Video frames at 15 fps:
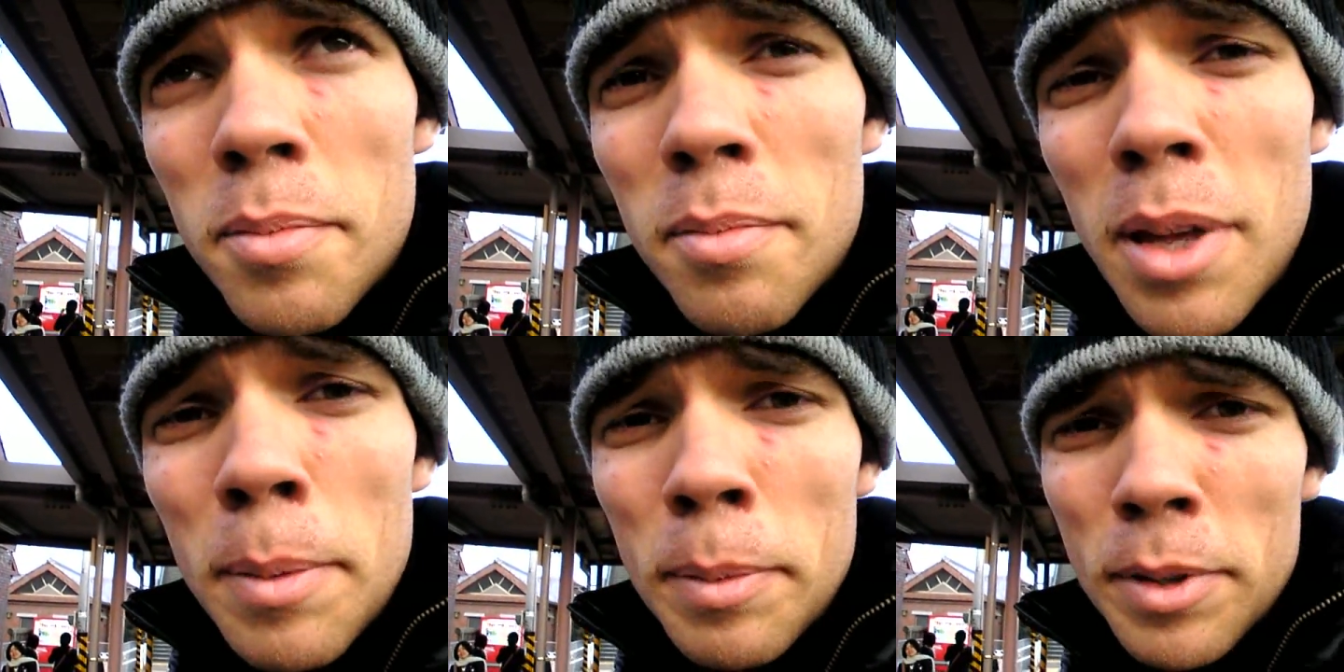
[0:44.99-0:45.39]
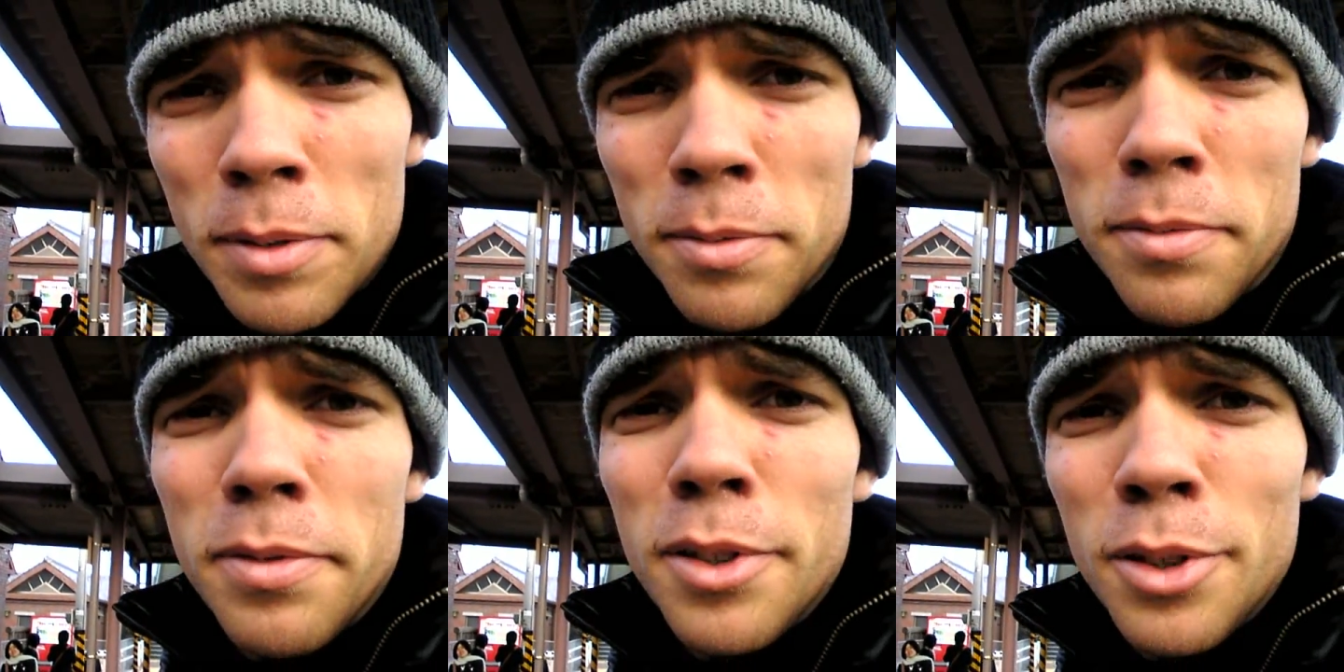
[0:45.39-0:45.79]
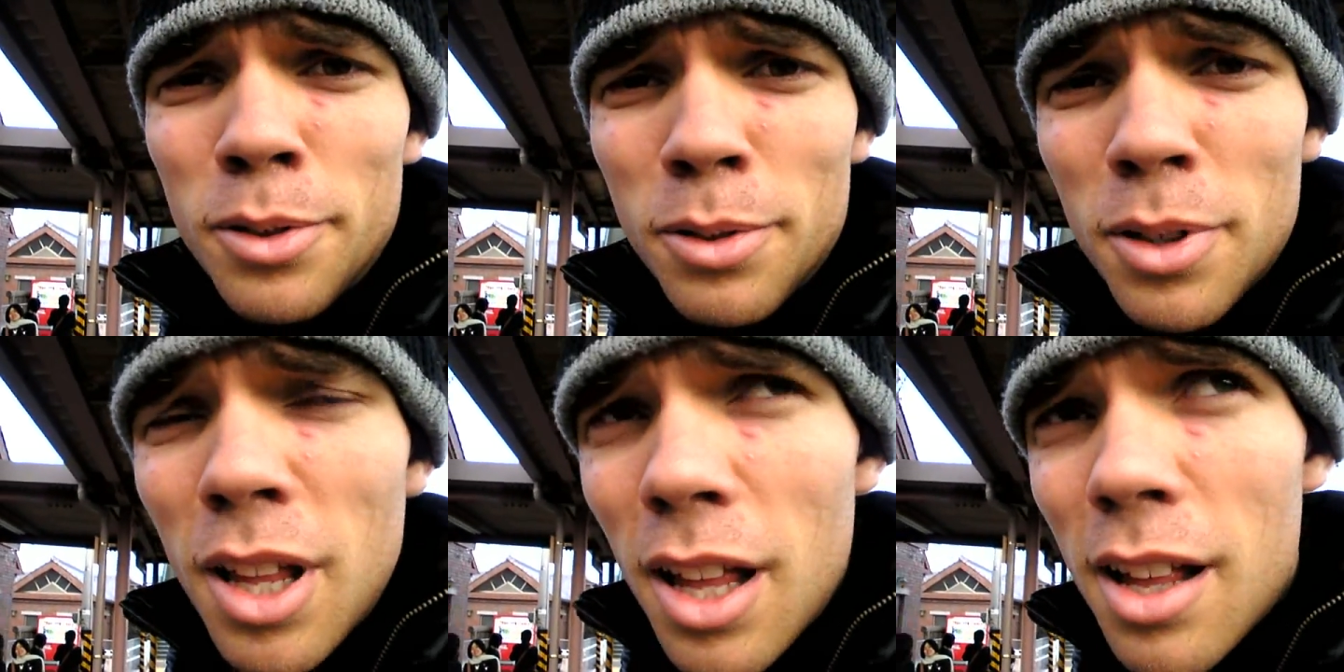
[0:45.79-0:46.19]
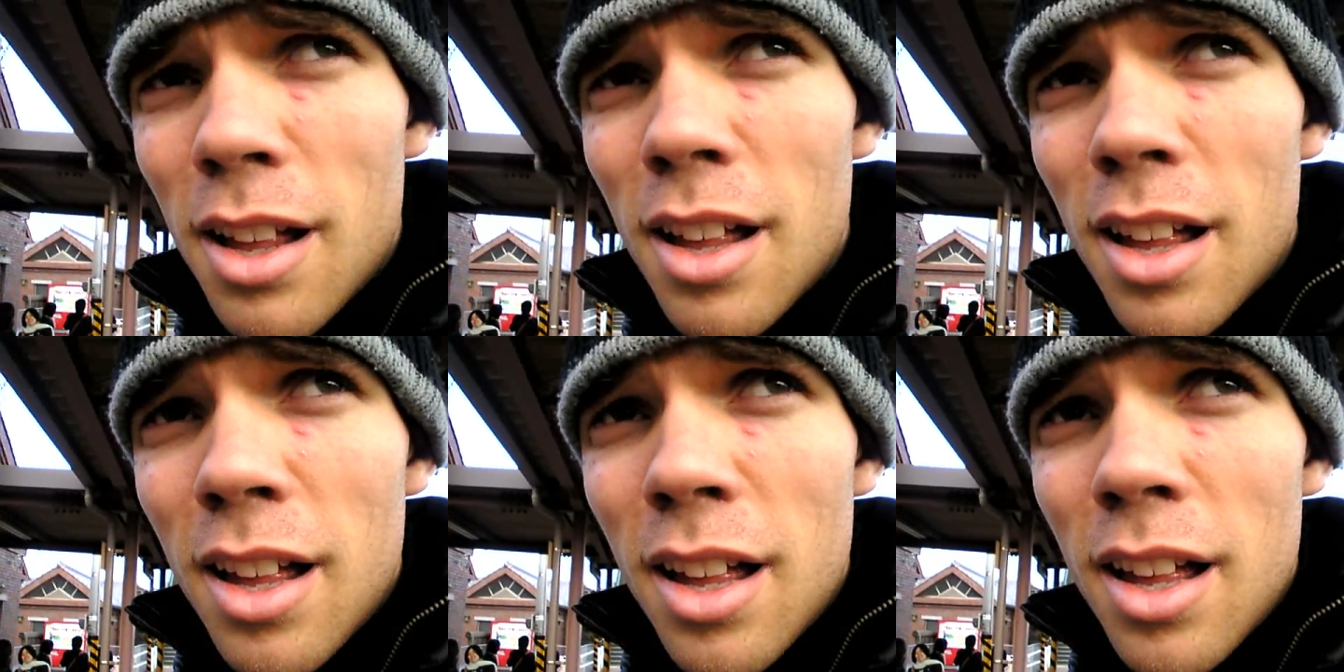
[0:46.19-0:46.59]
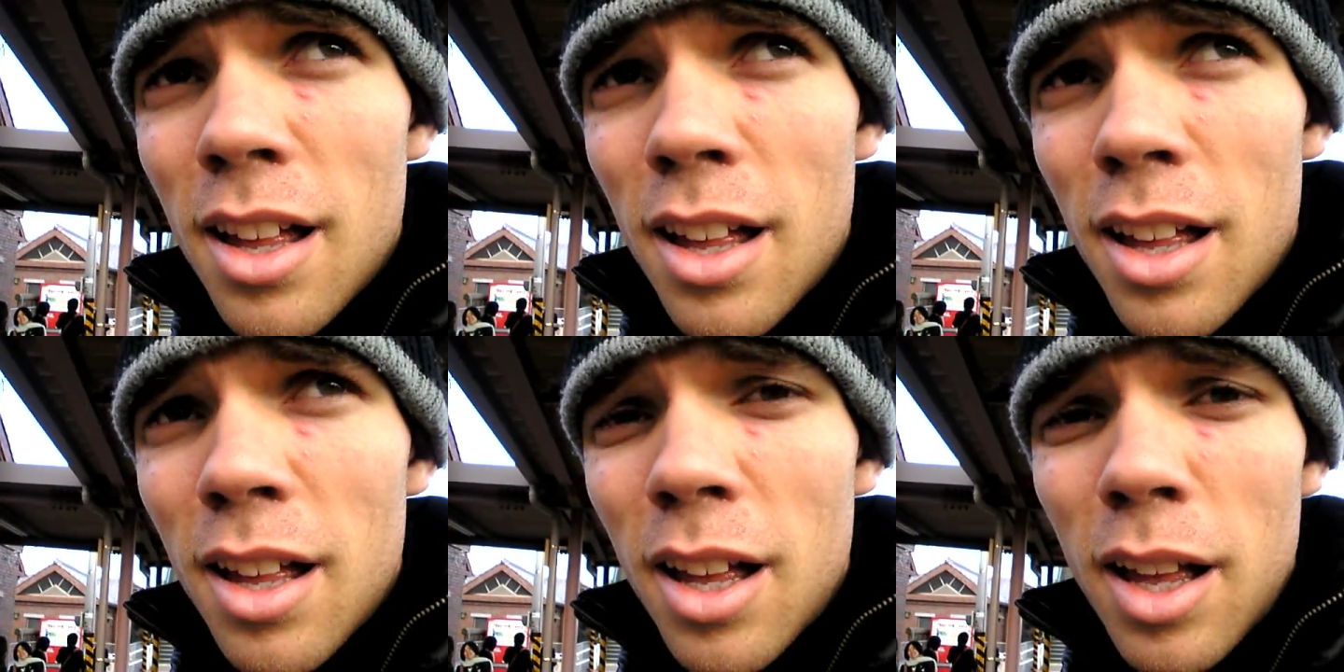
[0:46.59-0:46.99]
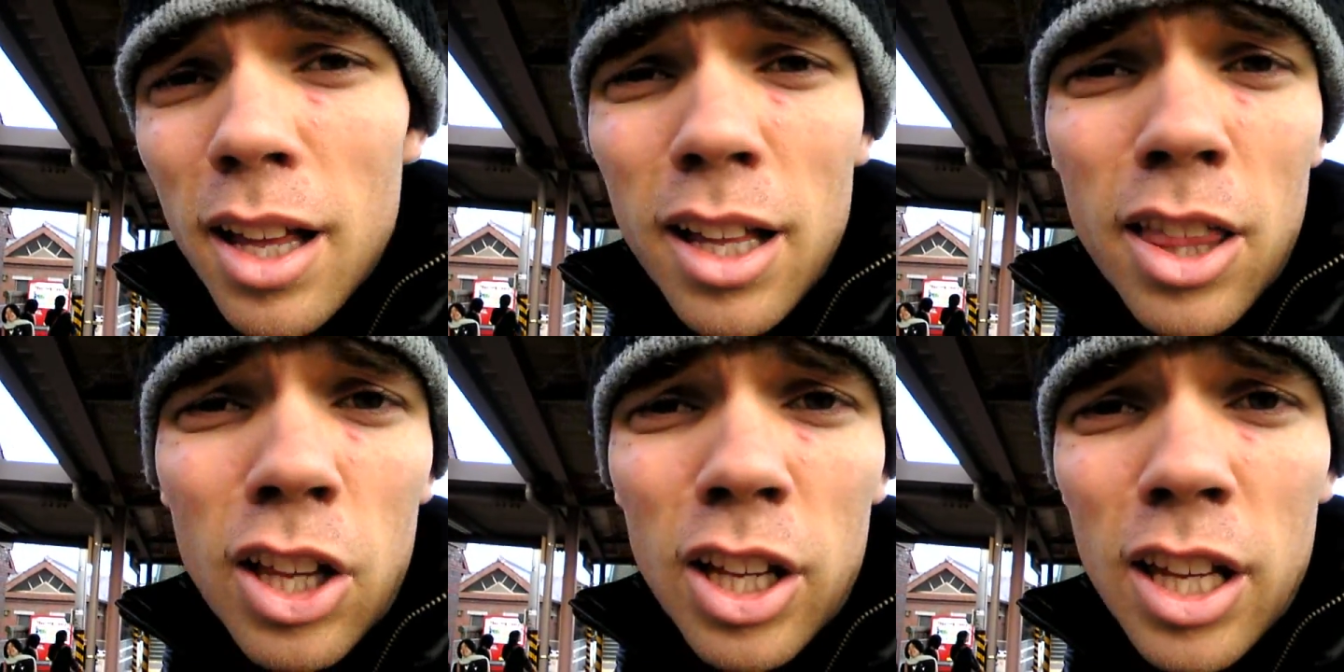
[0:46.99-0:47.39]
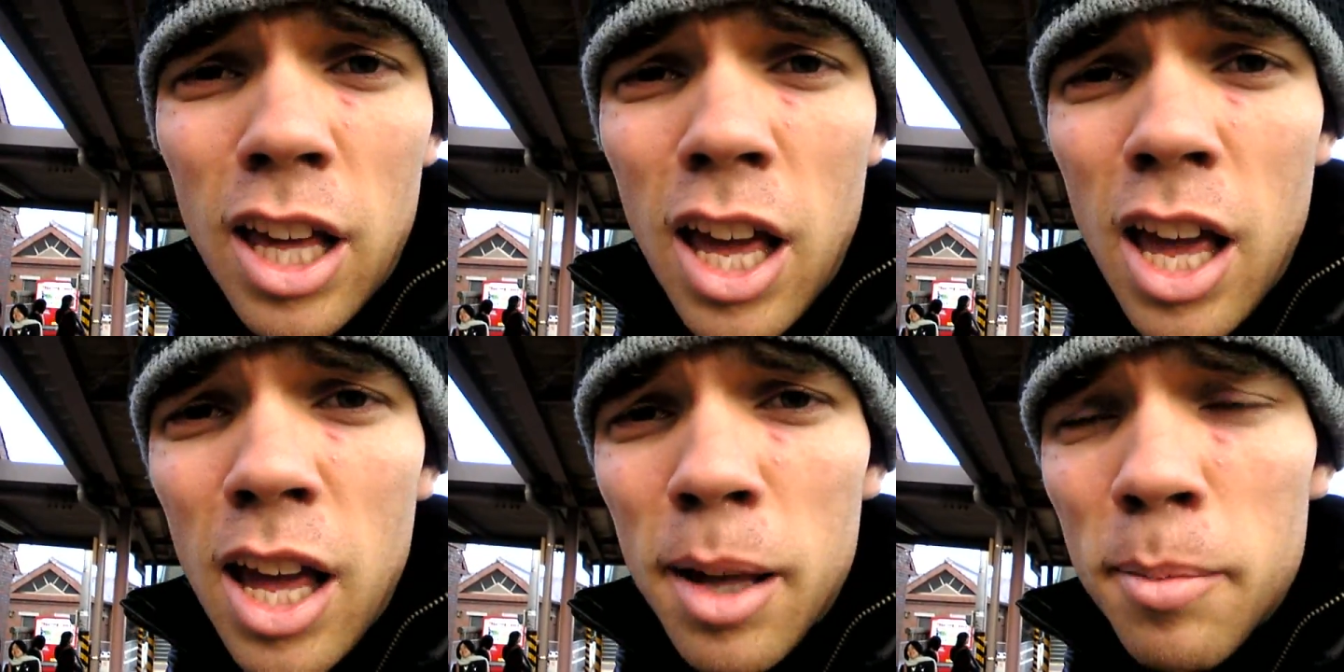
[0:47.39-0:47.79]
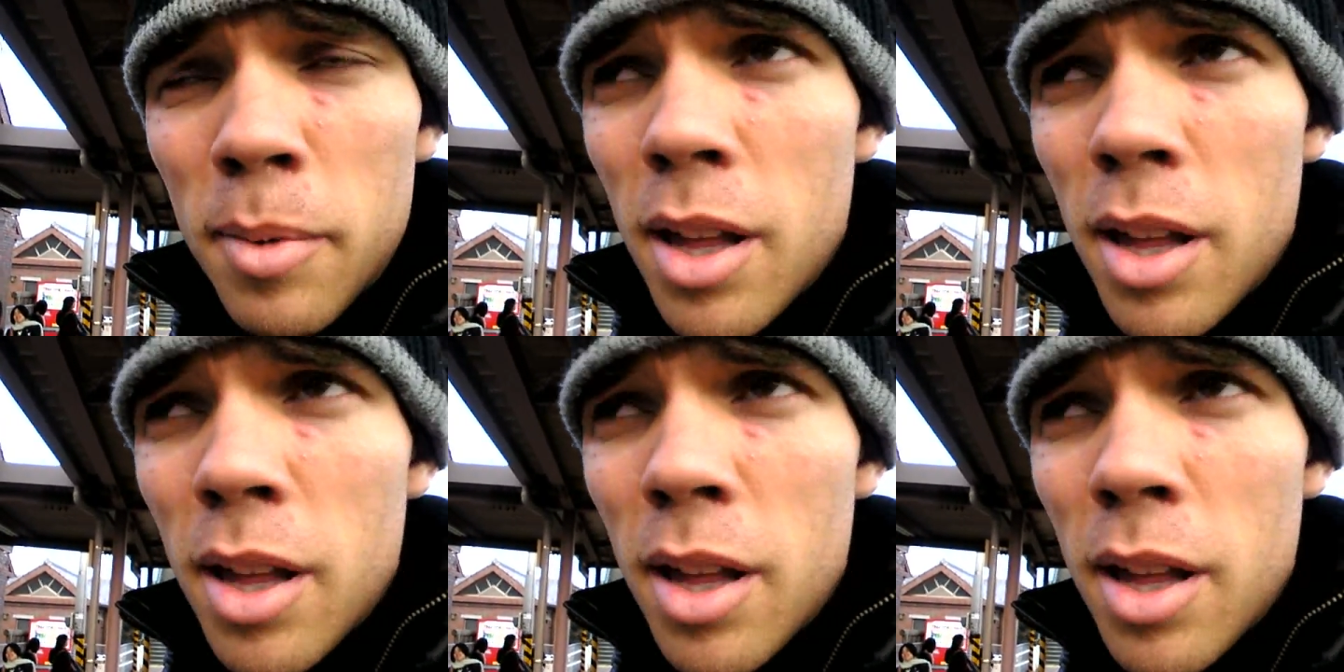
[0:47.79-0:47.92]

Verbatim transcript: Maybe some food. Another game.